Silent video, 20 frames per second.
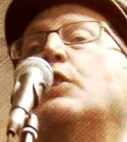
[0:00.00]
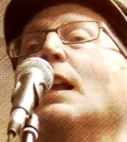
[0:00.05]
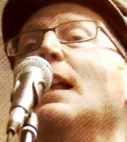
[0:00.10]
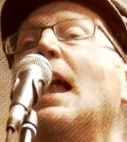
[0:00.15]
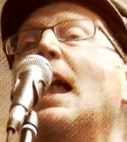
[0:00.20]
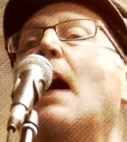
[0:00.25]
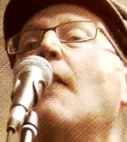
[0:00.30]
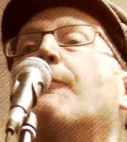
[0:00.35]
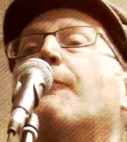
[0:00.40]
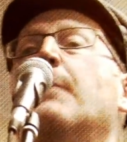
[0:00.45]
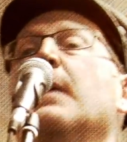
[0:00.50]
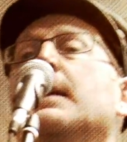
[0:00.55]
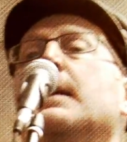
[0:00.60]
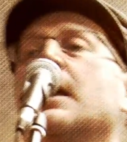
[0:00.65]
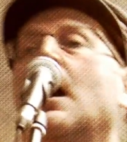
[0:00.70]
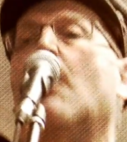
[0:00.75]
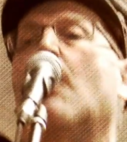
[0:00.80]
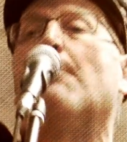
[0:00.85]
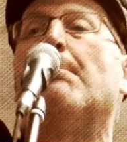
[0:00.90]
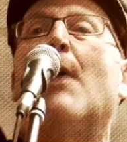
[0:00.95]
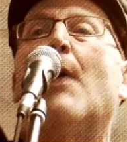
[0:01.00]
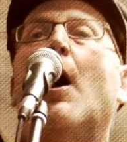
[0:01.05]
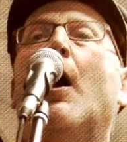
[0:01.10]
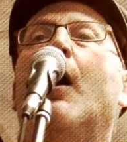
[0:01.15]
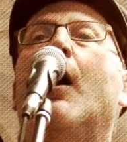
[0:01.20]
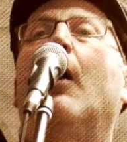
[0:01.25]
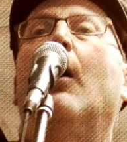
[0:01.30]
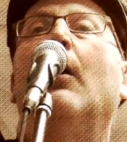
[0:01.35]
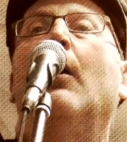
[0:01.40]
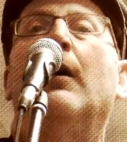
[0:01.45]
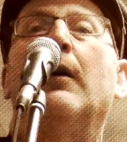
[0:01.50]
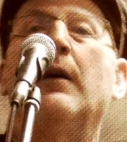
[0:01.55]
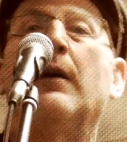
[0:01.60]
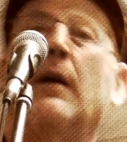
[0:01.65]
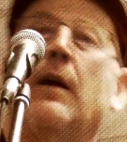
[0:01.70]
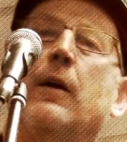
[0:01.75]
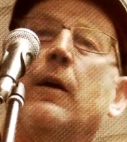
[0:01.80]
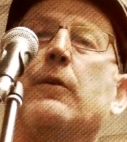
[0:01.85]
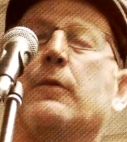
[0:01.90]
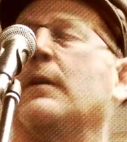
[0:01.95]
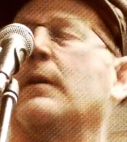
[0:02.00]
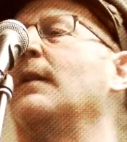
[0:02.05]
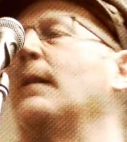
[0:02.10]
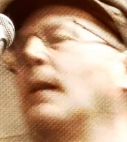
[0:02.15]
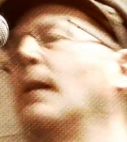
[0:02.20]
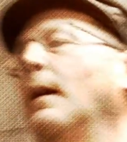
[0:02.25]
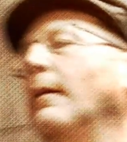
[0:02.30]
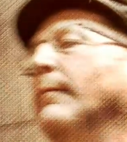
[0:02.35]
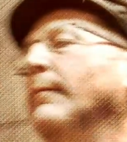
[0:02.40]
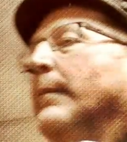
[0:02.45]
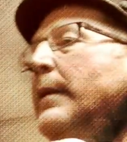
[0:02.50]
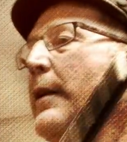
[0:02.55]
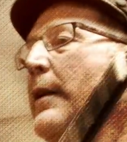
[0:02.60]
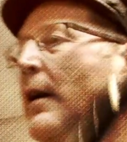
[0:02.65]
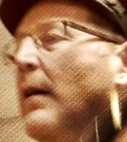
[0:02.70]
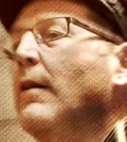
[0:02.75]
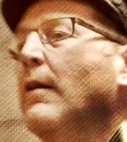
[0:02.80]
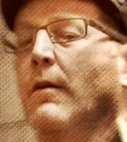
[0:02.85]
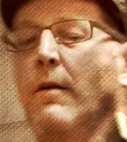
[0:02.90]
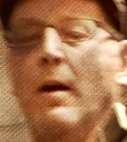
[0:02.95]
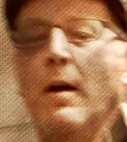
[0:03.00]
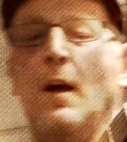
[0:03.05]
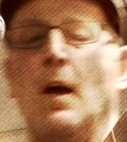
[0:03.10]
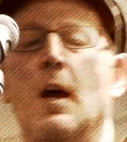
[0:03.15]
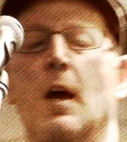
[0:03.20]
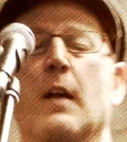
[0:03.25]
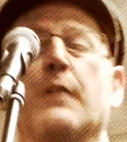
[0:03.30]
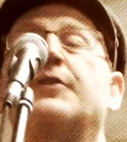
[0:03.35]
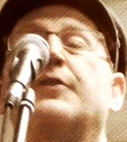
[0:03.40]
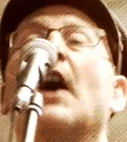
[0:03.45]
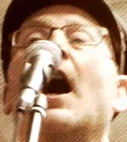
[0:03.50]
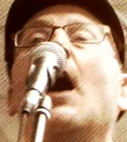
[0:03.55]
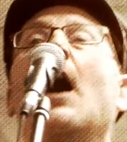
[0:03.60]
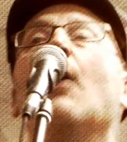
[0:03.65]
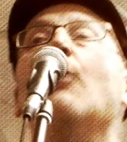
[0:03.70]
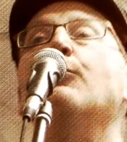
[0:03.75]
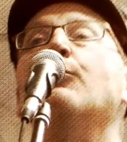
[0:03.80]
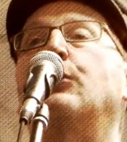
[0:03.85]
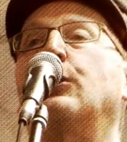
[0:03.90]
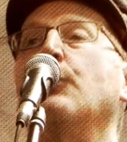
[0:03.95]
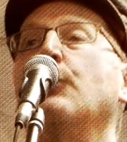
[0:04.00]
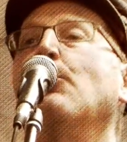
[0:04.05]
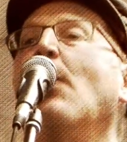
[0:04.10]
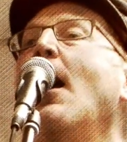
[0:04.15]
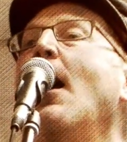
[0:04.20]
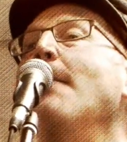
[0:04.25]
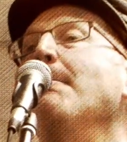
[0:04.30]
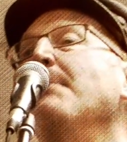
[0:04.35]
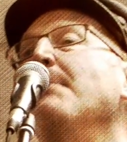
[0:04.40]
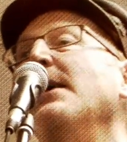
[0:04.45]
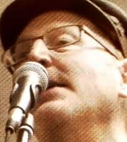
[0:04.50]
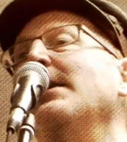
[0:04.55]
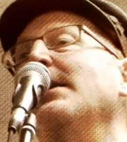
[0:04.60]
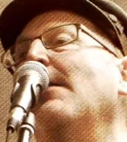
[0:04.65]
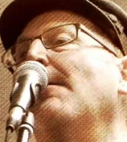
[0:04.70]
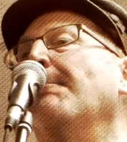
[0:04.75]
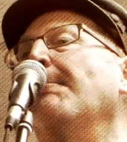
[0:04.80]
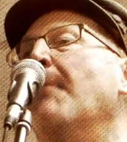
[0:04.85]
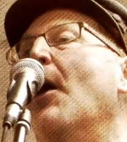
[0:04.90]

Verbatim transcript: you love me no more? Don't you love me no more? Don't you want me no